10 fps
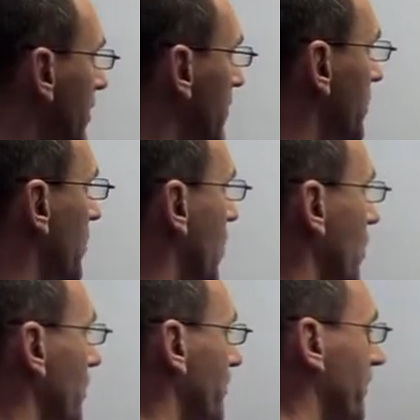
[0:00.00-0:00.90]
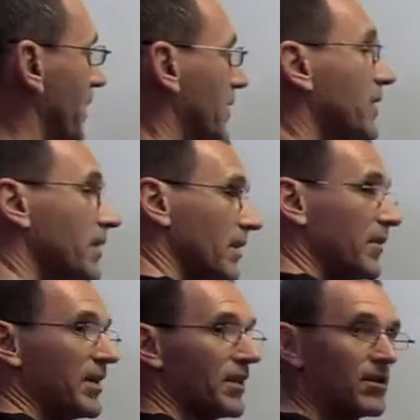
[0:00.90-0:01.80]
So let
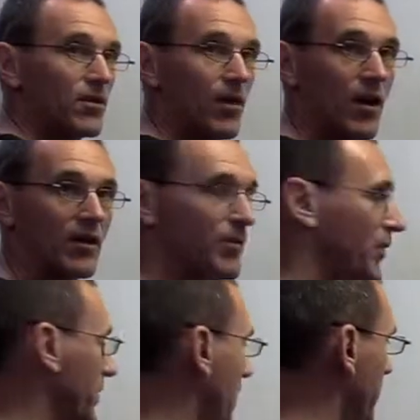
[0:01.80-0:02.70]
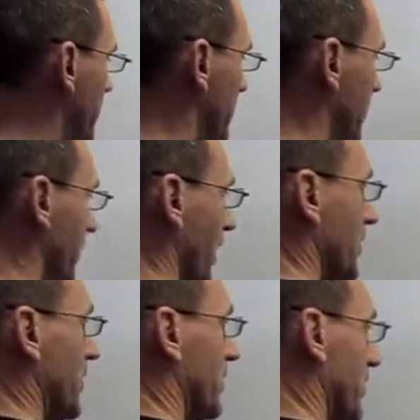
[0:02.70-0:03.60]
me take the log of both sides and see what
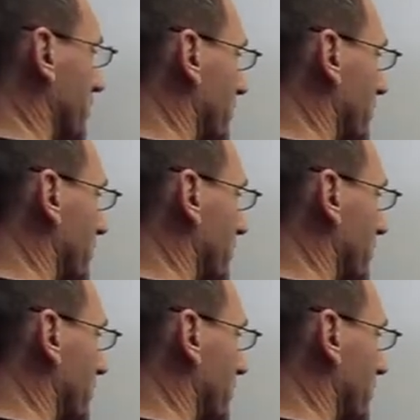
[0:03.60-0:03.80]
happens.